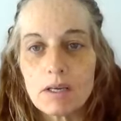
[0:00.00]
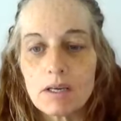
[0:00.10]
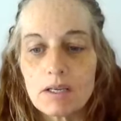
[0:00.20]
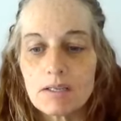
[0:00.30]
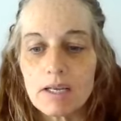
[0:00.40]

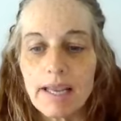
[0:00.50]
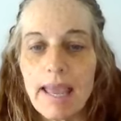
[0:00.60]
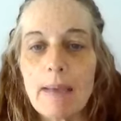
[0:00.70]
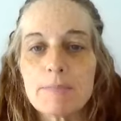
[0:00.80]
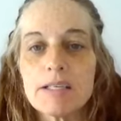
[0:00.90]
it's an
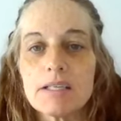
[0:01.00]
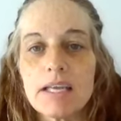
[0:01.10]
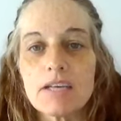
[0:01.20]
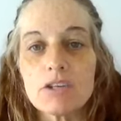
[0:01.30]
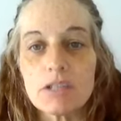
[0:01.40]

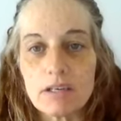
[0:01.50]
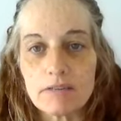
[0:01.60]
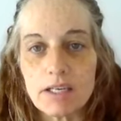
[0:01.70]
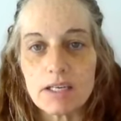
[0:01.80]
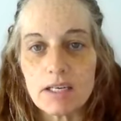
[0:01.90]
encapsulation
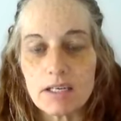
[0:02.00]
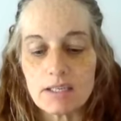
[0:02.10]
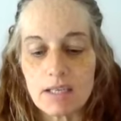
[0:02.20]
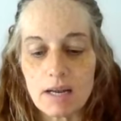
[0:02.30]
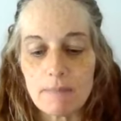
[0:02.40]
of it.
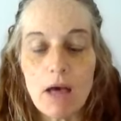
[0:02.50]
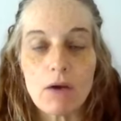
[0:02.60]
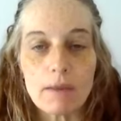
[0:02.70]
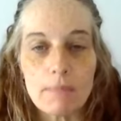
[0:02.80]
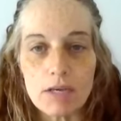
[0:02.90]
It's an
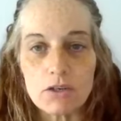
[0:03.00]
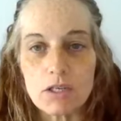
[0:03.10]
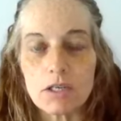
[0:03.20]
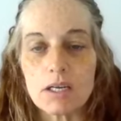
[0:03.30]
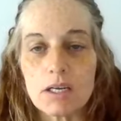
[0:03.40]

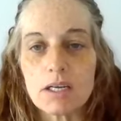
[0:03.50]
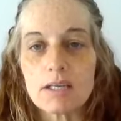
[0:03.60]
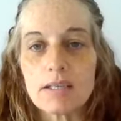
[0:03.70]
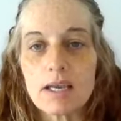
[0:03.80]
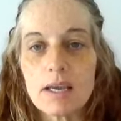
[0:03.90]
amalgamation. It
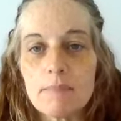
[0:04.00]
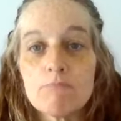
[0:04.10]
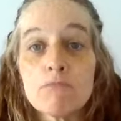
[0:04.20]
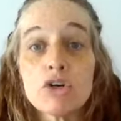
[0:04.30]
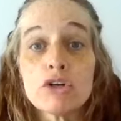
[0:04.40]
is a
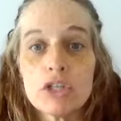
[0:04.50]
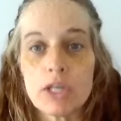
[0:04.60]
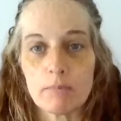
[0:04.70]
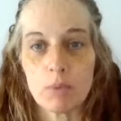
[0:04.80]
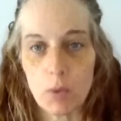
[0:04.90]

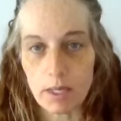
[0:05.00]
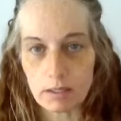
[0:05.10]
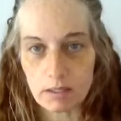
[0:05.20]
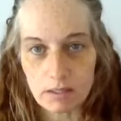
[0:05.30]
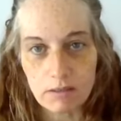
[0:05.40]
merging
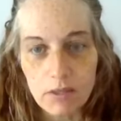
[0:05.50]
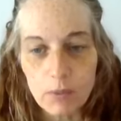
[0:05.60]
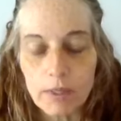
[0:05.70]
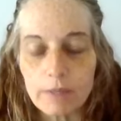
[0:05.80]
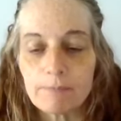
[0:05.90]
point, if
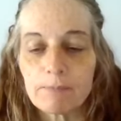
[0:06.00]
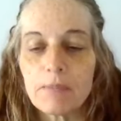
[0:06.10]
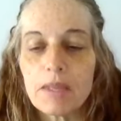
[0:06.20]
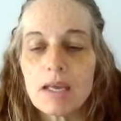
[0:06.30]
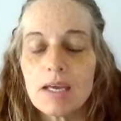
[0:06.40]
you will.
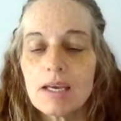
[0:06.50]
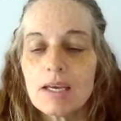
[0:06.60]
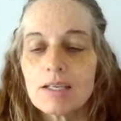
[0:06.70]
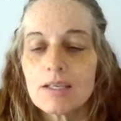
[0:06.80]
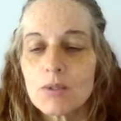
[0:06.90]

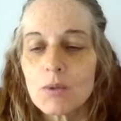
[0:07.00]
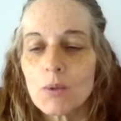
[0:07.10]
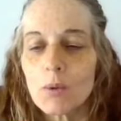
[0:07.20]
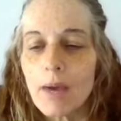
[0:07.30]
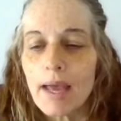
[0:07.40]

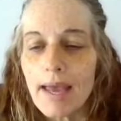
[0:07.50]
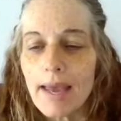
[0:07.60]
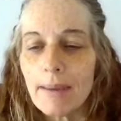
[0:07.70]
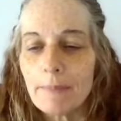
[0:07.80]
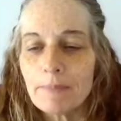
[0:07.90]
So,
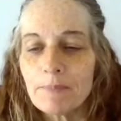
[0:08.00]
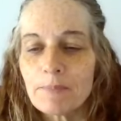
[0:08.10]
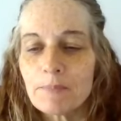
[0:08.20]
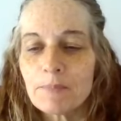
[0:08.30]
um,